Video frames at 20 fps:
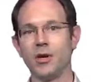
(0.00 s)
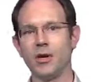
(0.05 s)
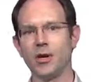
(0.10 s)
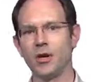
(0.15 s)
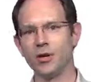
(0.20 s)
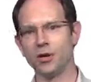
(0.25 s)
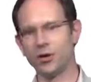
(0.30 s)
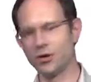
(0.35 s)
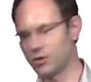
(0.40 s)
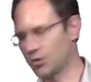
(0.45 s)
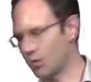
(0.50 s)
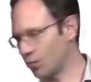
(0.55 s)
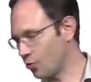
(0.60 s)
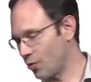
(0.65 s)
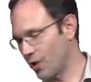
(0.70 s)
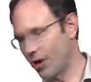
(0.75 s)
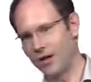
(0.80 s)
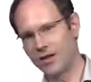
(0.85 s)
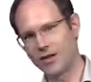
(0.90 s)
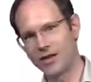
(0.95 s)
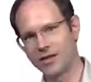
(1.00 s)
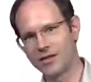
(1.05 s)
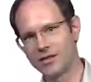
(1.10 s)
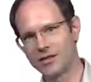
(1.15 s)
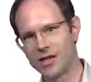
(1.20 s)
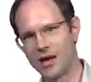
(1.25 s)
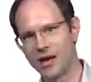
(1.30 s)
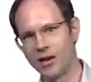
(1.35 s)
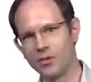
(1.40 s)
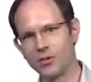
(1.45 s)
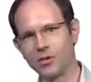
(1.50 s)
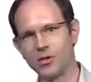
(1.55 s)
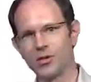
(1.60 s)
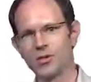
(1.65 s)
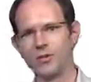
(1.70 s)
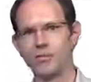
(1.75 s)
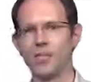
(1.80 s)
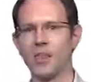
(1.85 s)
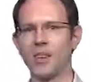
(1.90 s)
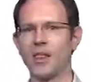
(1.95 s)
It also radiates sound
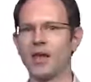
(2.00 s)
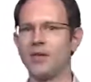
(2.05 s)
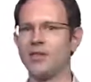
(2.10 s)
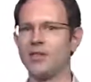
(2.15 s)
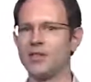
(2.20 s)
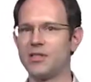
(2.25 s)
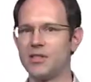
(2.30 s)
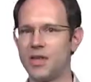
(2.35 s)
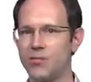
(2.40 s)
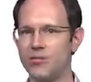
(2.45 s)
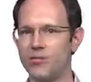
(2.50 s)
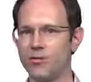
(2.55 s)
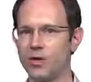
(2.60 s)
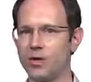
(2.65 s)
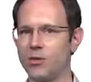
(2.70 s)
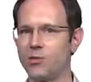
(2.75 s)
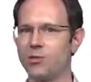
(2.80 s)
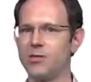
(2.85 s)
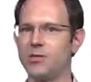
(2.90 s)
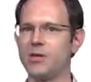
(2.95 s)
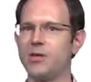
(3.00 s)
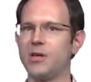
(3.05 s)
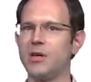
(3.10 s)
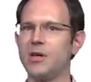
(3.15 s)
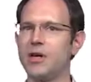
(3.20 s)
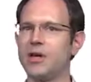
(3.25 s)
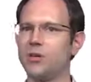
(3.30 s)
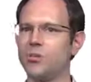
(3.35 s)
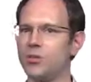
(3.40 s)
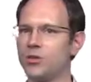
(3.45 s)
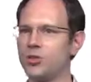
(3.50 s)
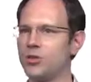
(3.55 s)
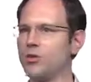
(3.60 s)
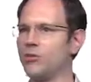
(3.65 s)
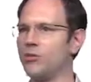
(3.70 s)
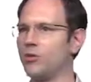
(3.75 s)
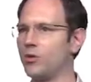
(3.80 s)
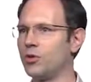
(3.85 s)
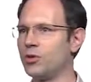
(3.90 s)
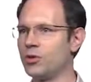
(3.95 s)
at the same frequency at which the
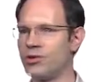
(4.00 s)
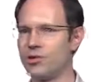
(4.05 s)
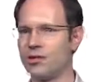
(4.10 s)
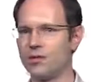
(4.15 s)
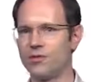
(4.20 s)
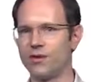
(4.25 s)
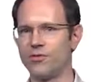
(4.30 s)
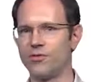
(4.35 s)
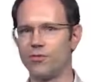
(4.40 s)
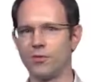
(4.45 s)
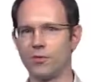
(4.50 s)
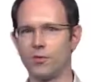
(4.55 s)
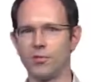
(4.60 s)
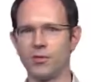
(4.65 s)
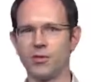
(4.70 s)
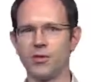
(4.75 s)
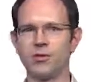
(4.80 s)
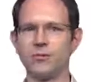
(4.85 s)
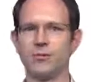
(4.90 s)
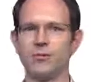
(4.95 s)
vortices are formed.